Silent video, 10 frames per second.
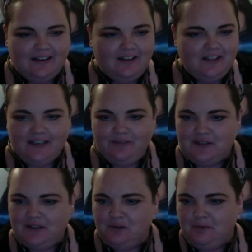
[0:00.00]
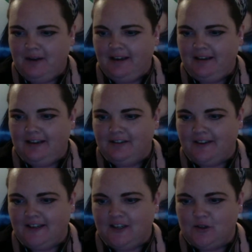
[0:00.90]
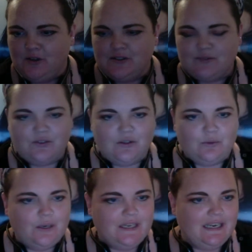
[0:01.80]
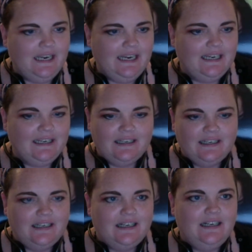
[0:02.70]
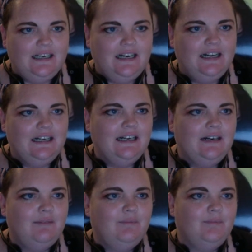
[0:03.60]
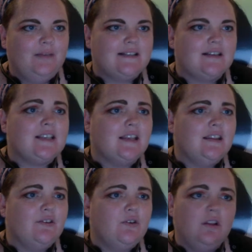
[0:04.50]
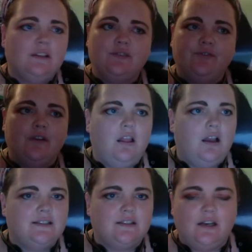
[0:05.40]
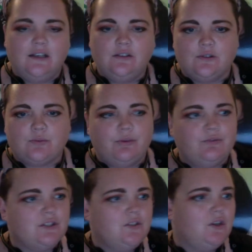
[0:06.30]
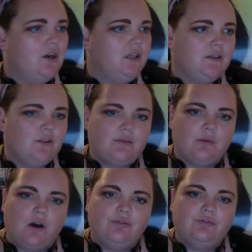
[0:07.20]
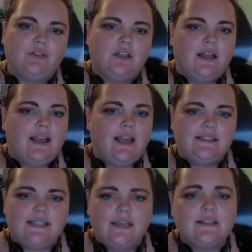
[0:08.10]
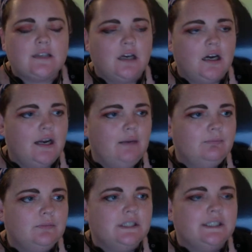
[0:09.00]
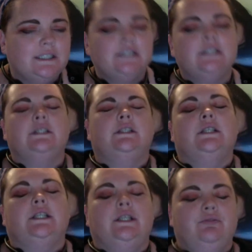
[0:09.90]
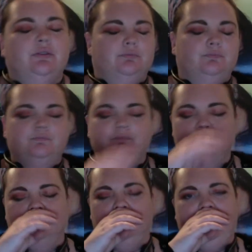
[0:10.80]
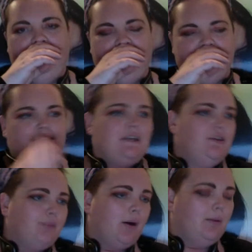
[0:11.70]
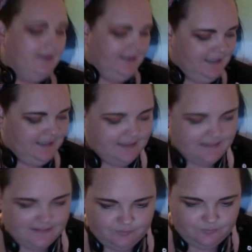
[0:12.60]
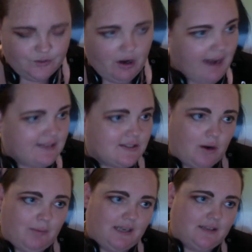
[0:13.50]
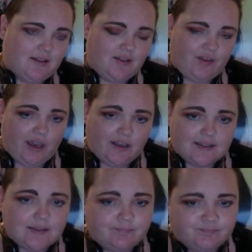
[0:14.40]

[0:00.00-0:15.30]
think I've done all my FAQs for the week. As I said, they're all at different life cycles. We've just got to kill them off. It takes time. I understand you've probably tried so many other things,